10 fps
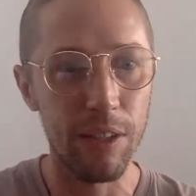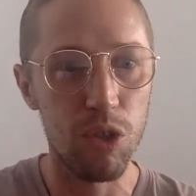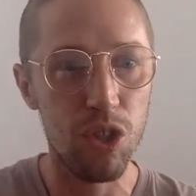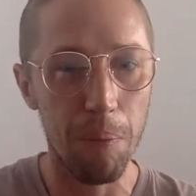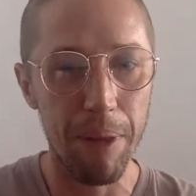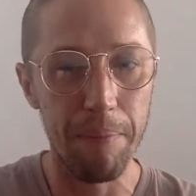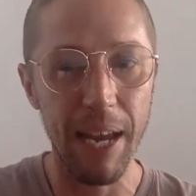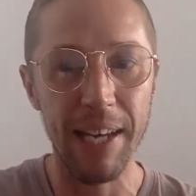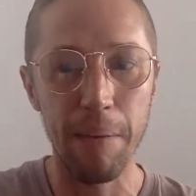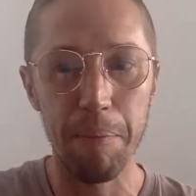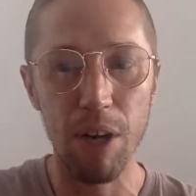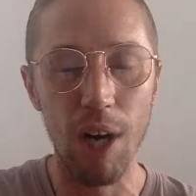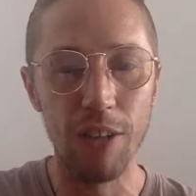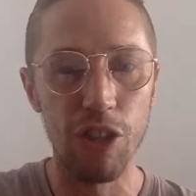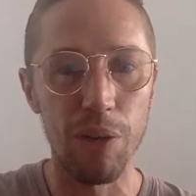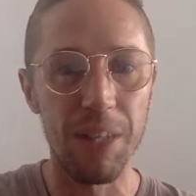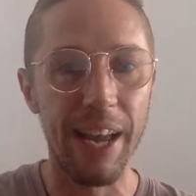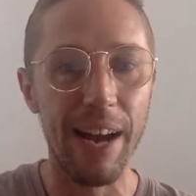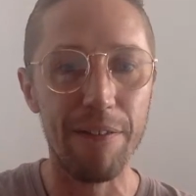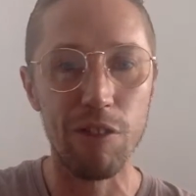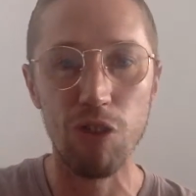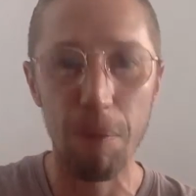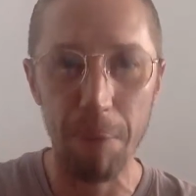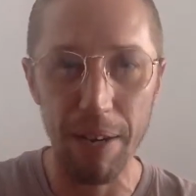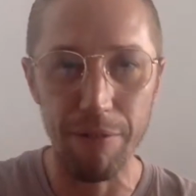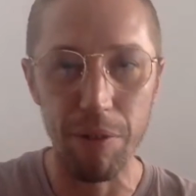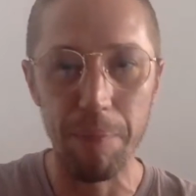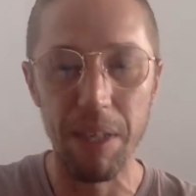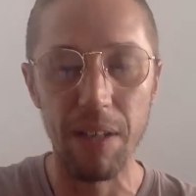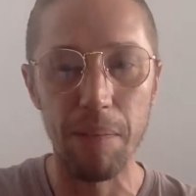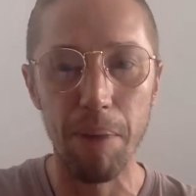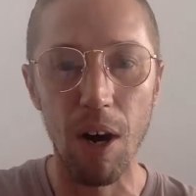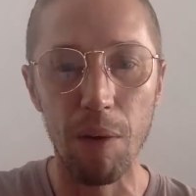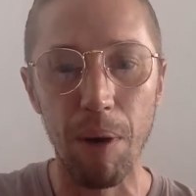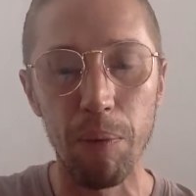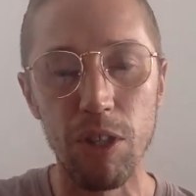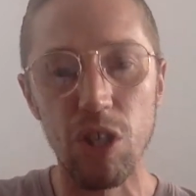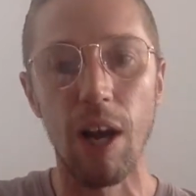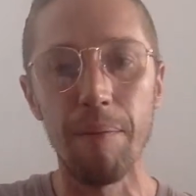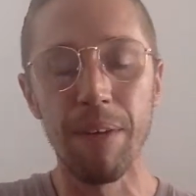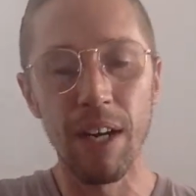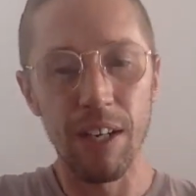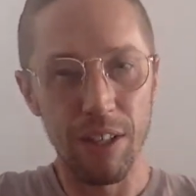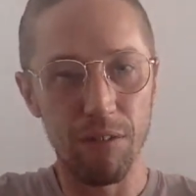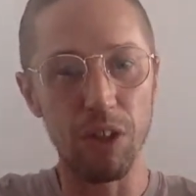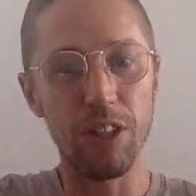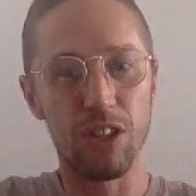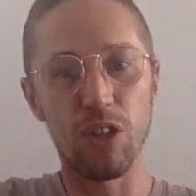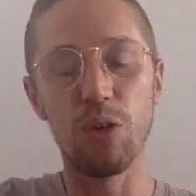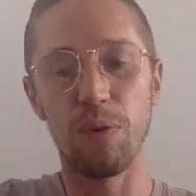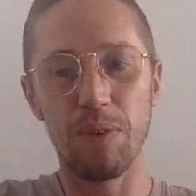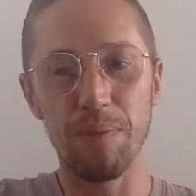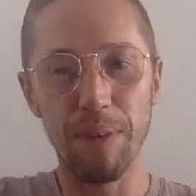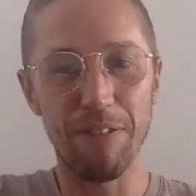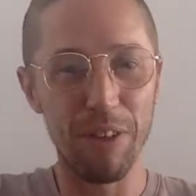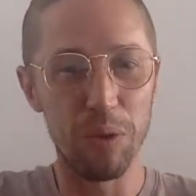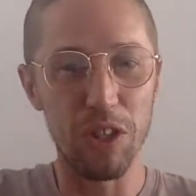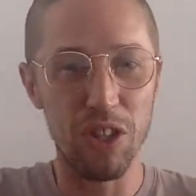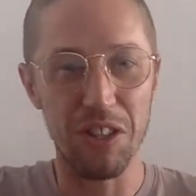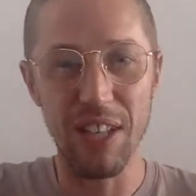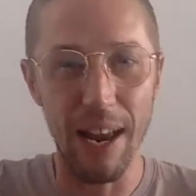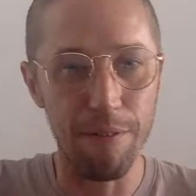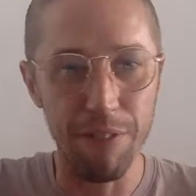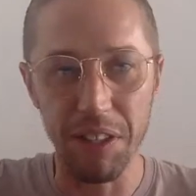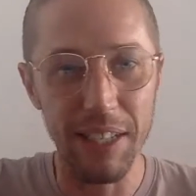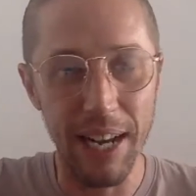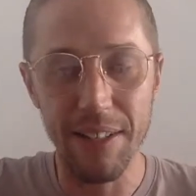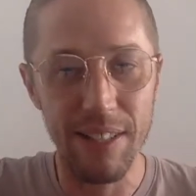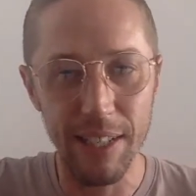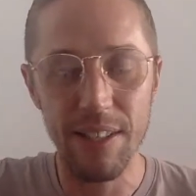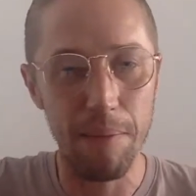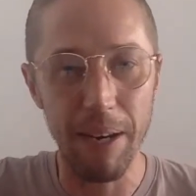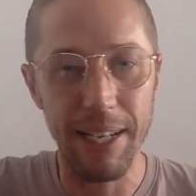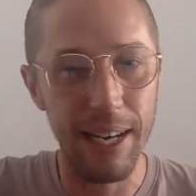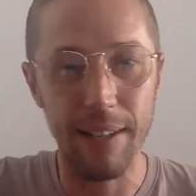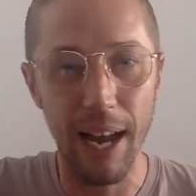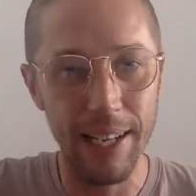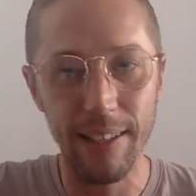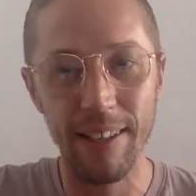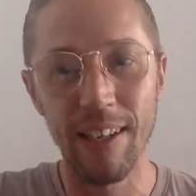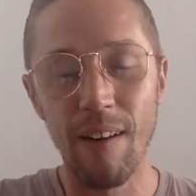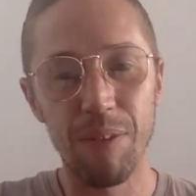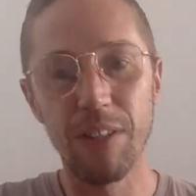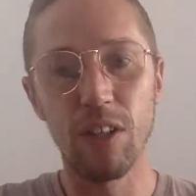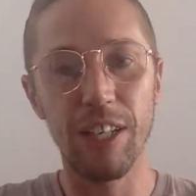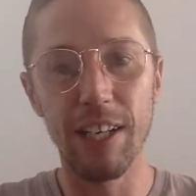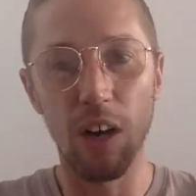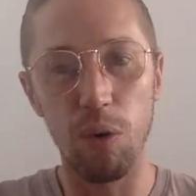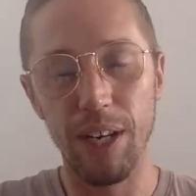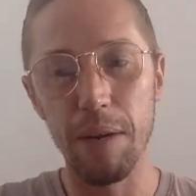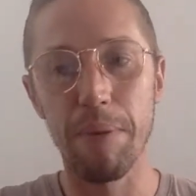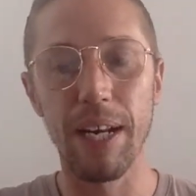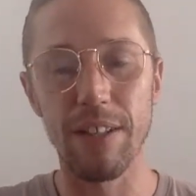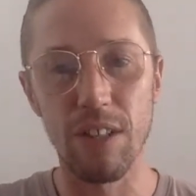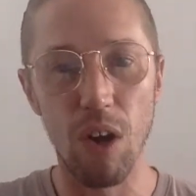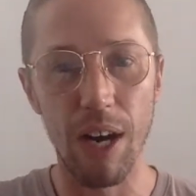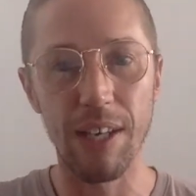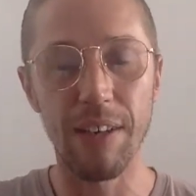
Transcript: You stop them getting in behind you and they have to try and play through the middle of the park, by which time you've got your two midfielders just sat in front of that six to make it an eight. Then you've got your goalkeeper, there's nine.